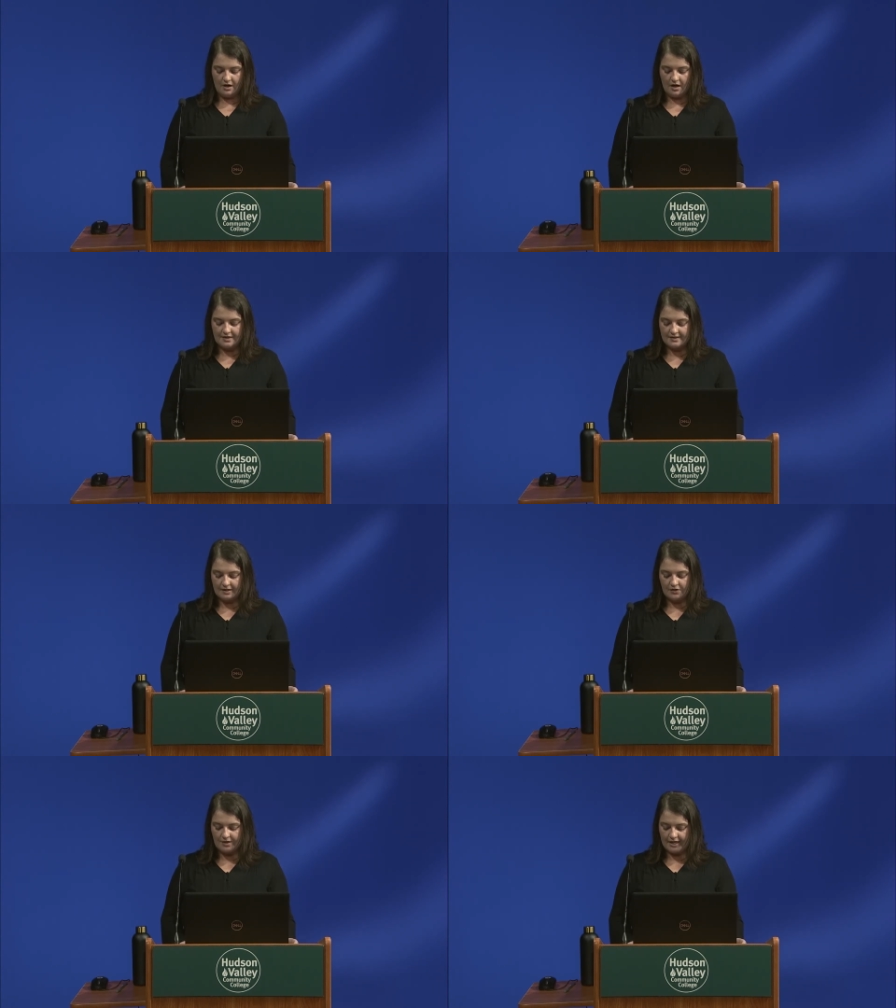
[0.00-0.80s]
On a
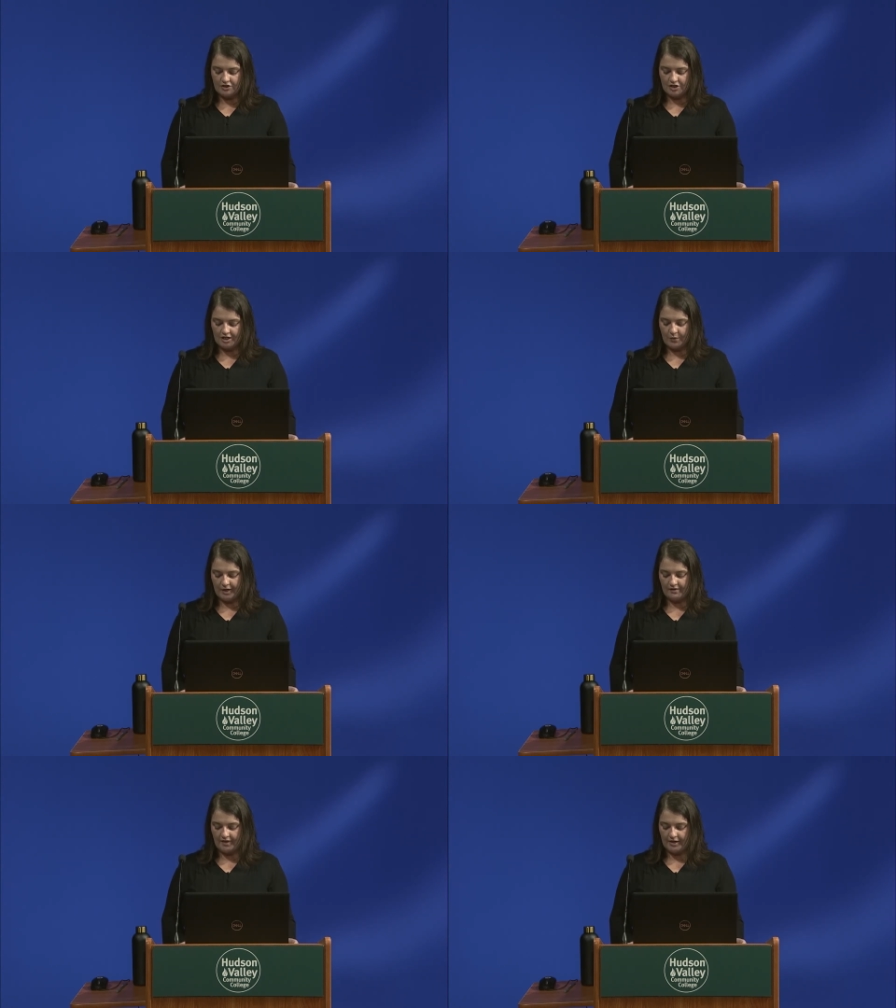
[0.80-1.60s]
single night in
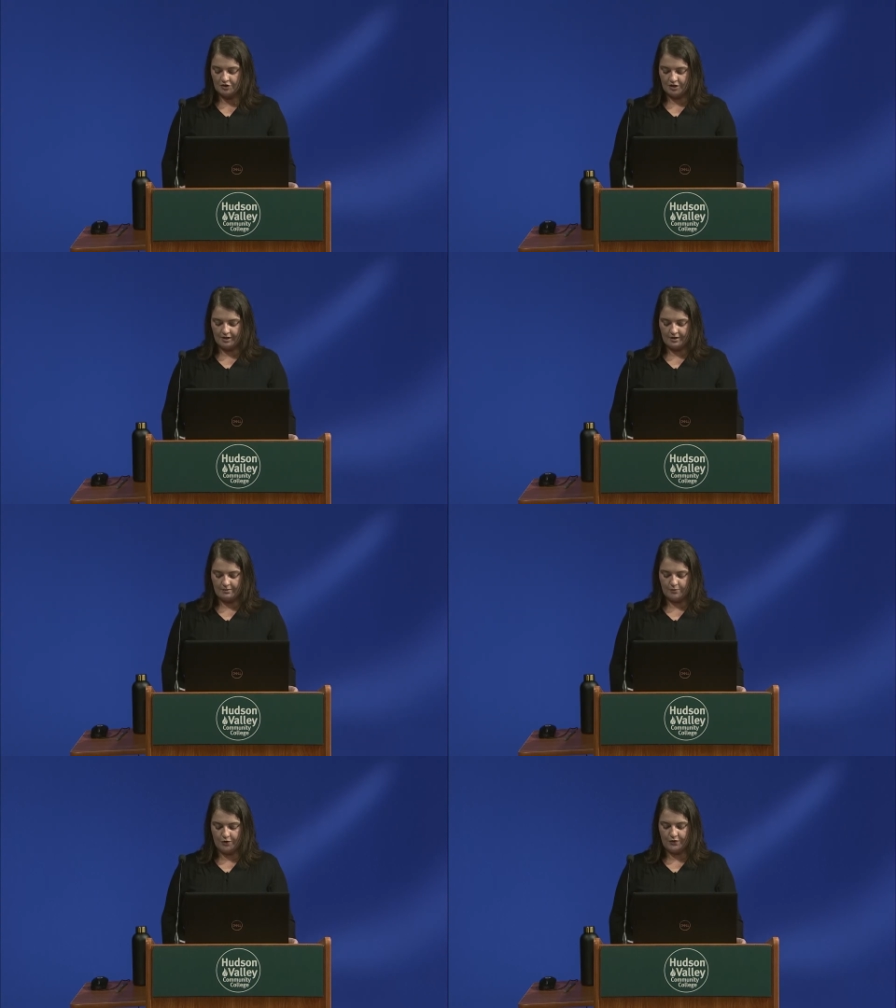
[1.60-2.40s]
January of last year,
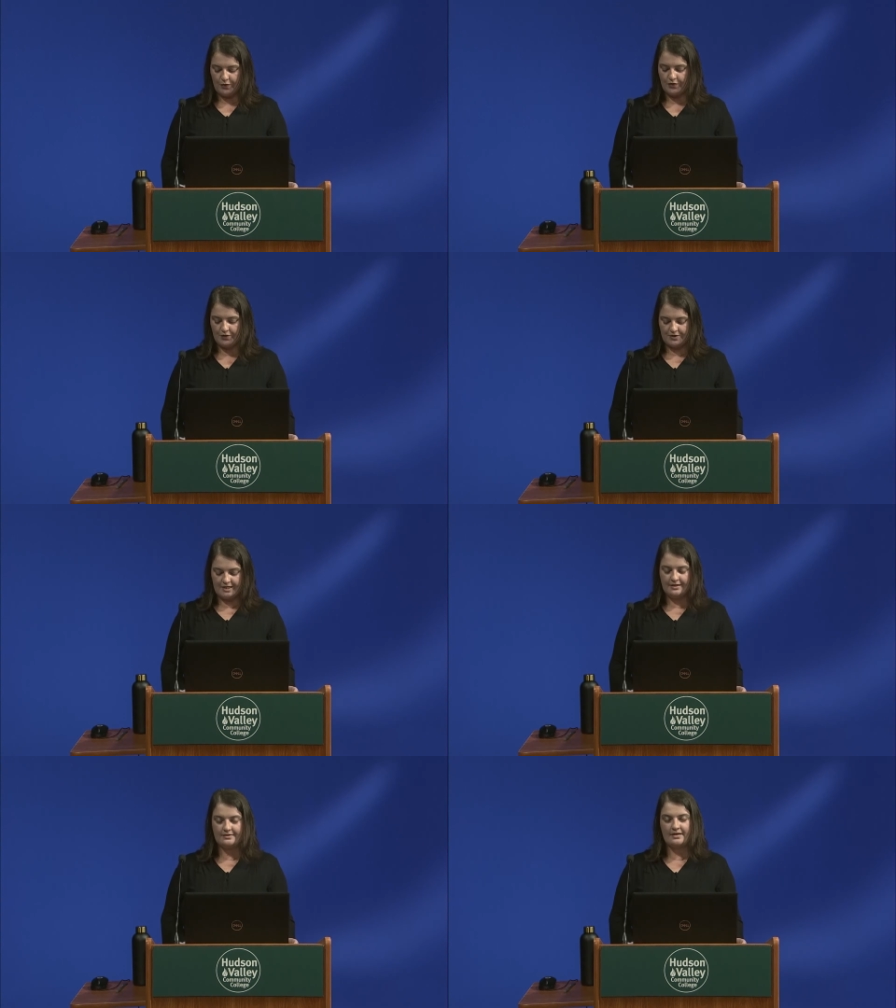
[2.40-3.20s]
more than
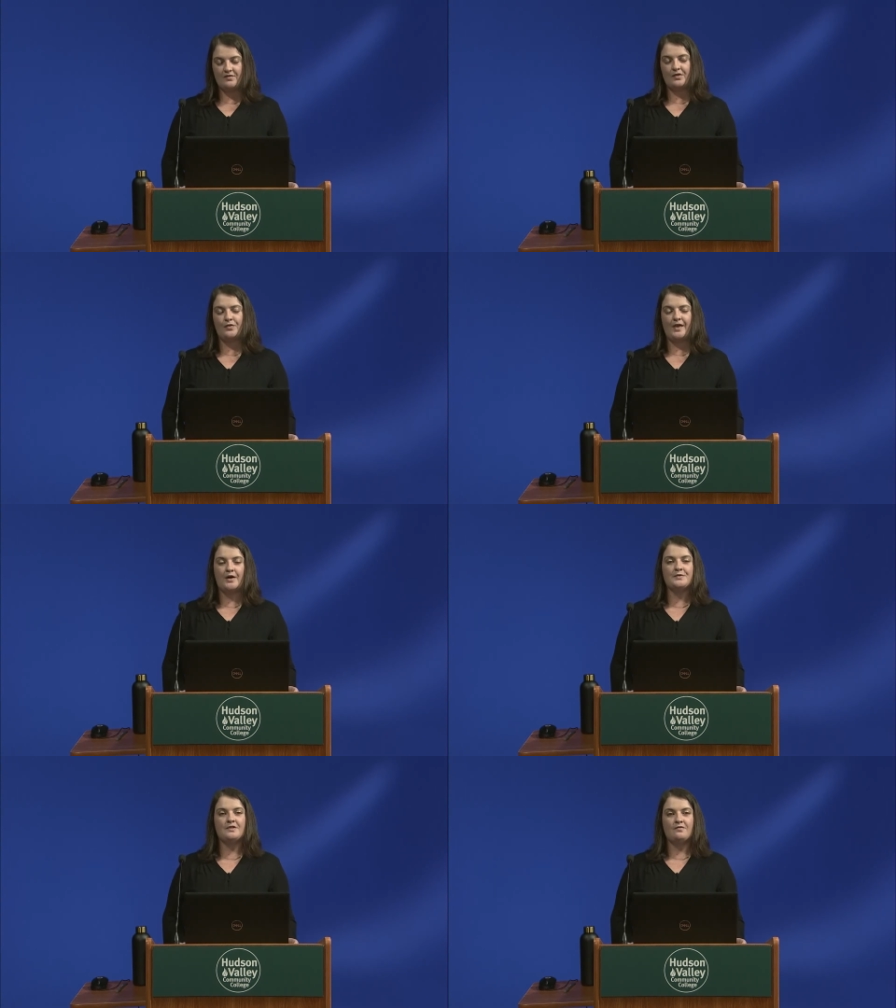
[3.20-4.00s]

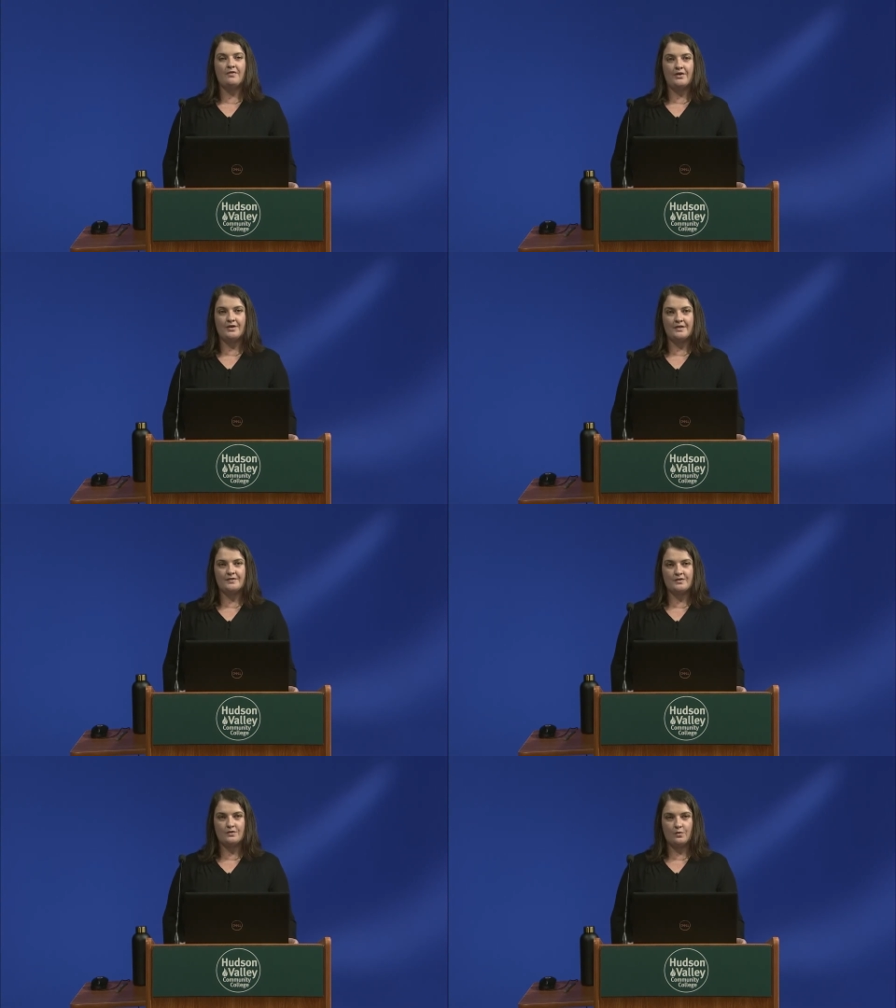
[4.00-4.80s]
37,000
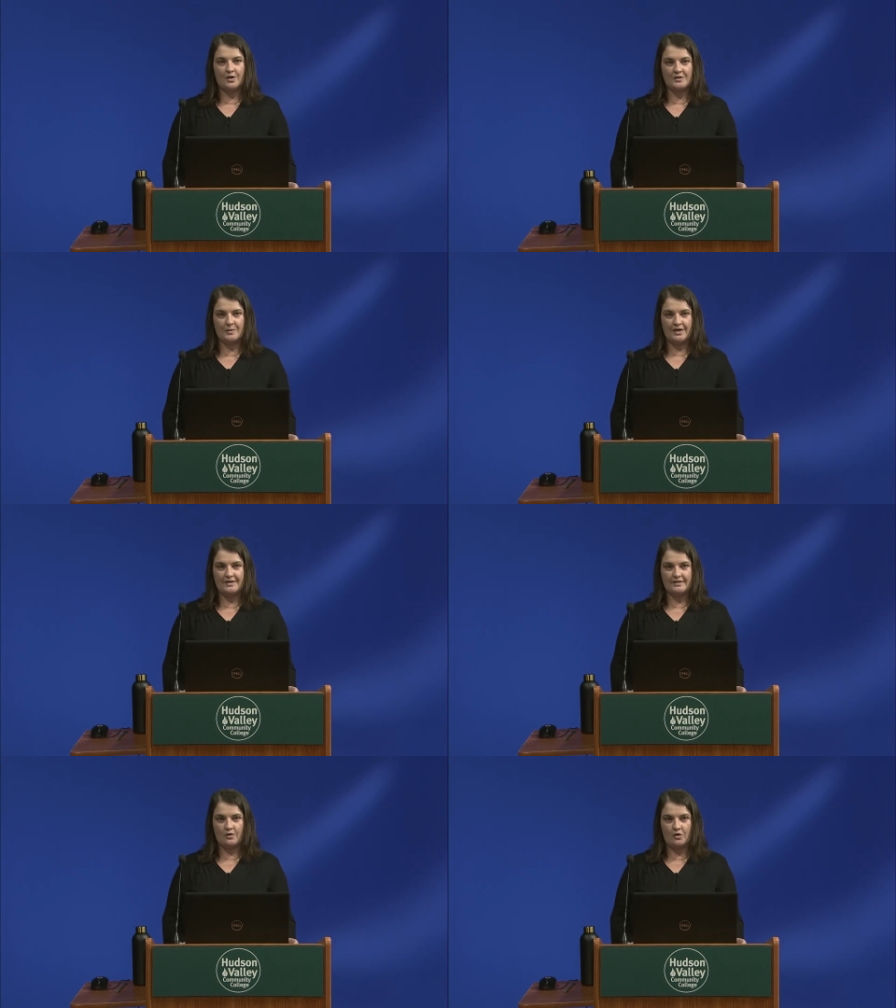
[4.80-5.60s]
veterans were
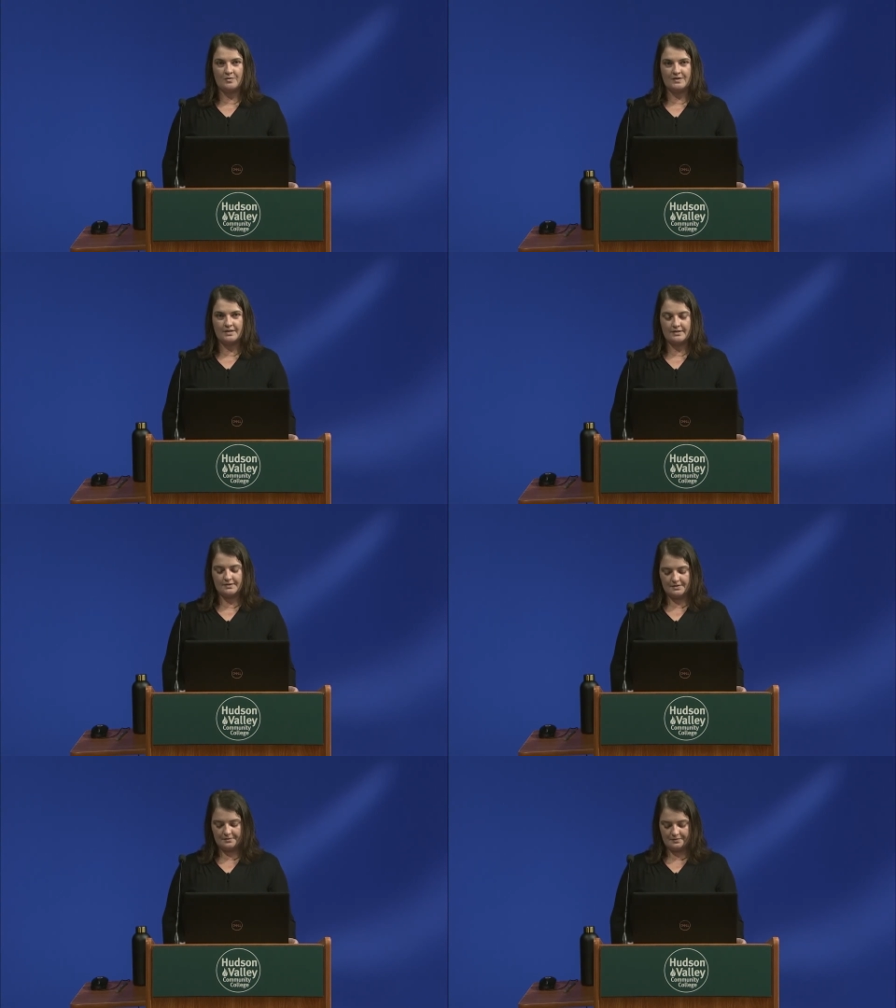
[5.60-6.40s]
experiencing
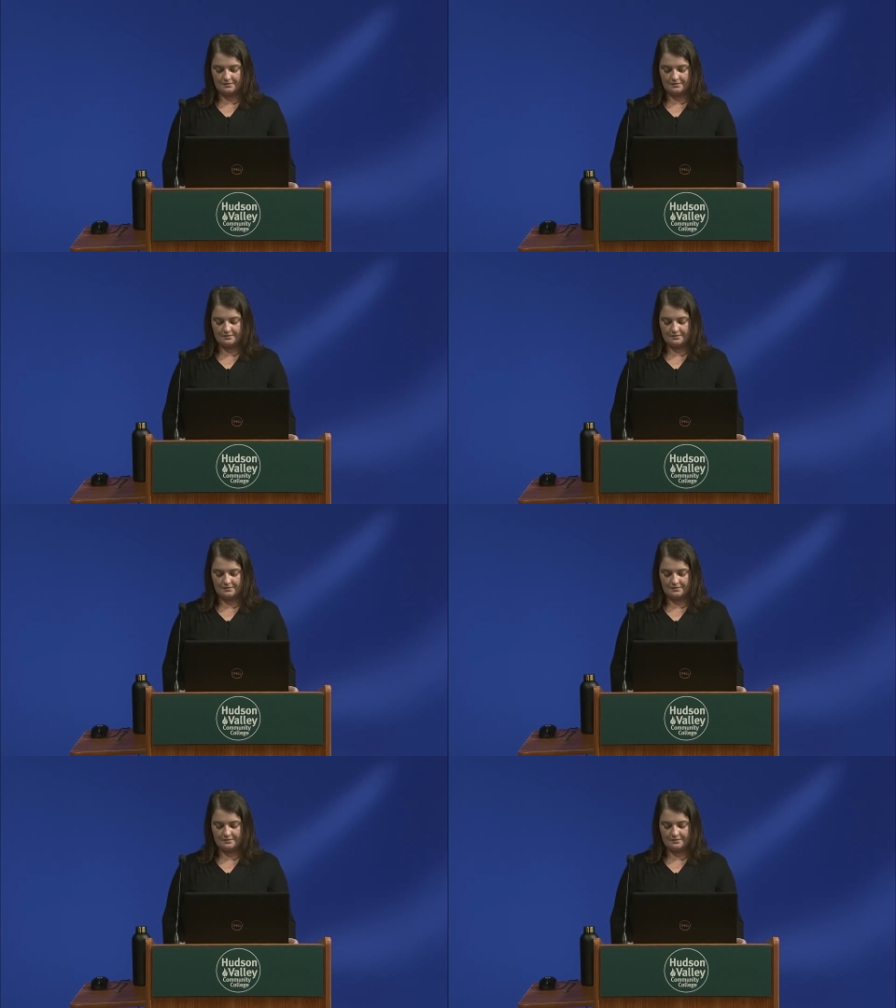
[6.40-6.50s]
homelessness.